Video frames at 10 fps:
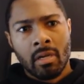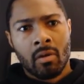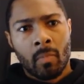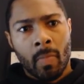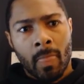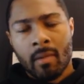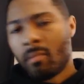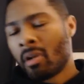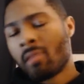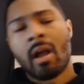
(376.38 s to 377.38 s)
you know.
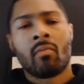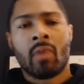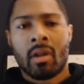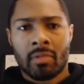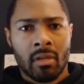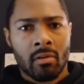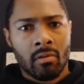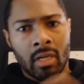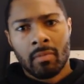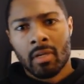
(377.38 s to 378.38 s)
But no matter what, I'm
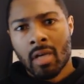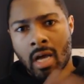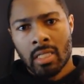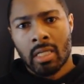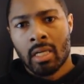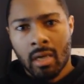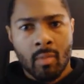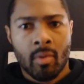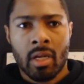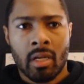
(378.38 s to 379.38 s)
still gonna keep the content
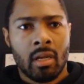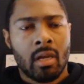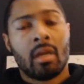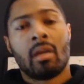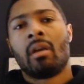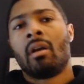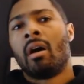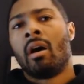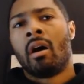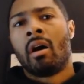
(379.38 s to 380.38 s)
coming and
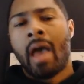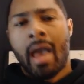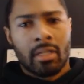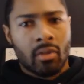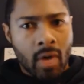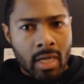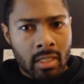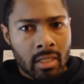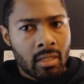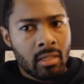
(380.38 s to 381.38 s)
ask
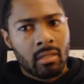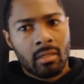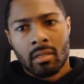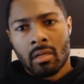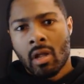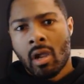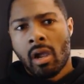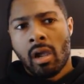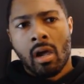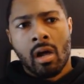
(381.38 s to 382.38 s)
questions.
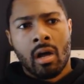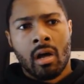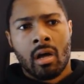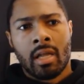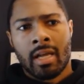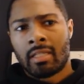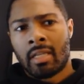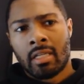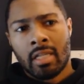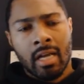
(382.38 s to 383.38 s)
Like I
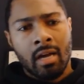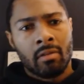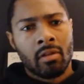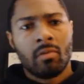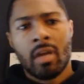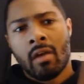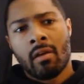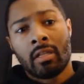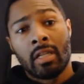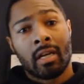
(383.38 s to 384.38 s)
said, check out the You
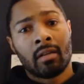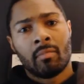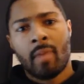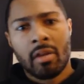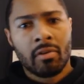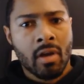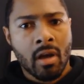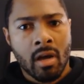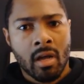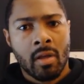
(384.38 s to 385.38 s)
Caring, check out the
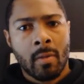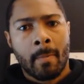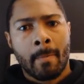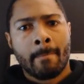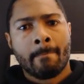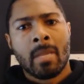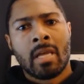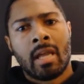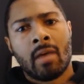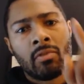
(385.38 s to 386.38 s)
Patreon,
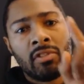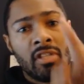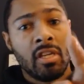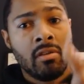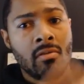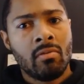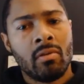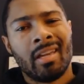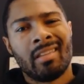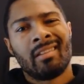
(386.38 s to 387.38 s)
and I will see
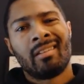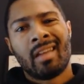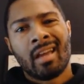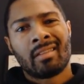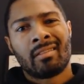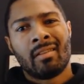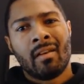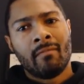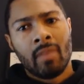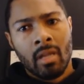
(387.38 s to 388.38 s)
you in the next
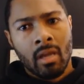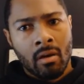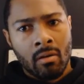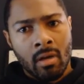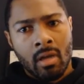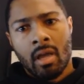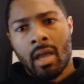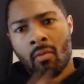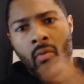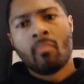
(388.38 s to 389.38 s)
video.
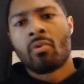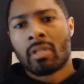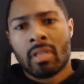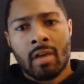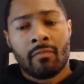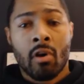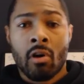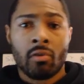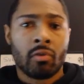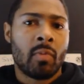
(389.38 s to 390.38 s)
And one more time, for
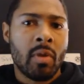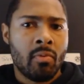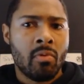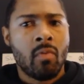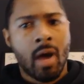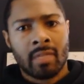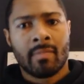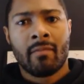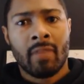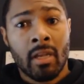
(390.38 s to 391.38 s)
all those people who
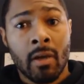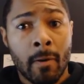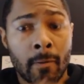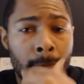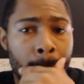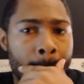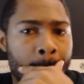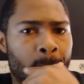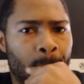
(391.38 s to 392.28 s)
watch my videos